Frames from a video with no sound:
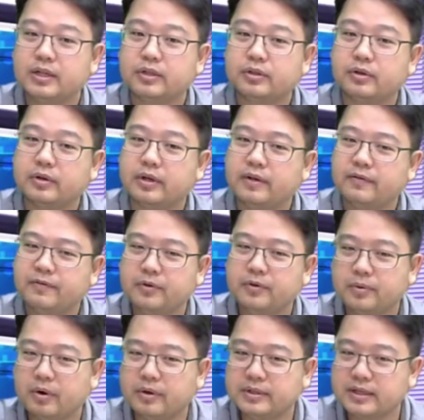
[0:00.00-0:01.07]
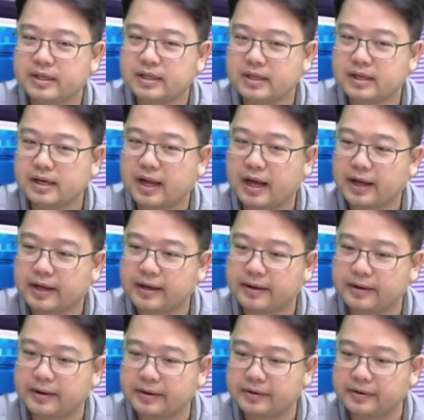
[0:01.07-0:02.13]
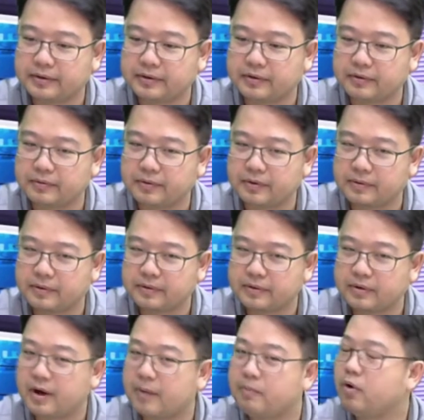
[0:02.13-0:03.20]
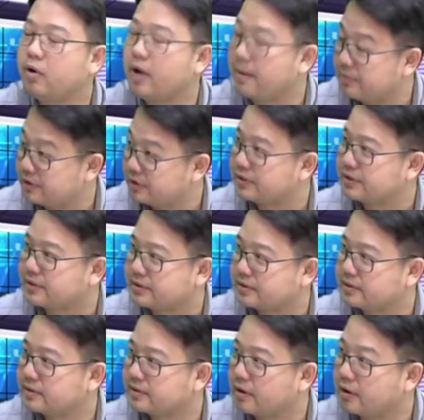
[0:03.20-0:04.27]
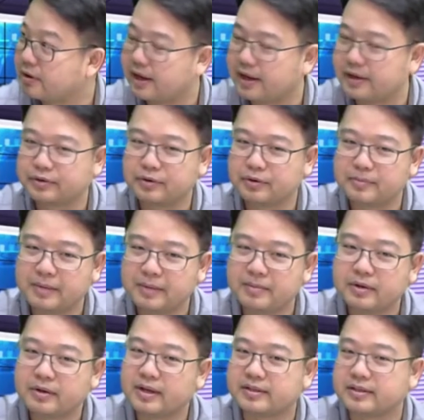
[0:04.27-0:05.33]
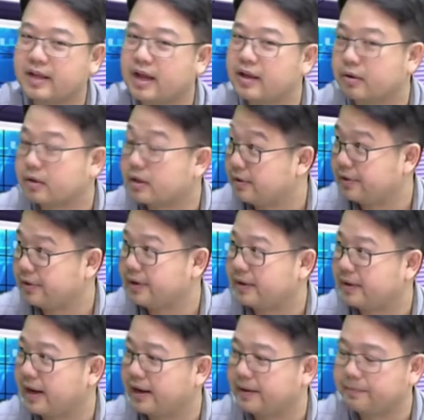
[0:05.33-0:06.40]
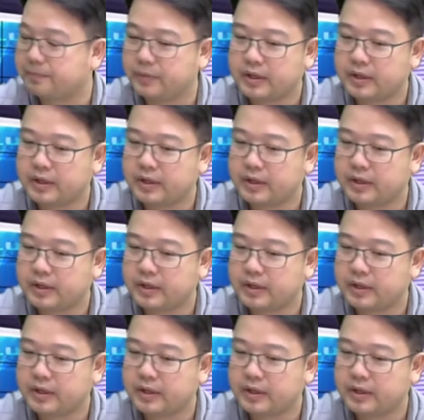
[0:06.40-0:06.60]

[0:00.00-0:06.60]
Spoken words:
So if you consider like you are more ambitious, okay, so maybe you can start your career like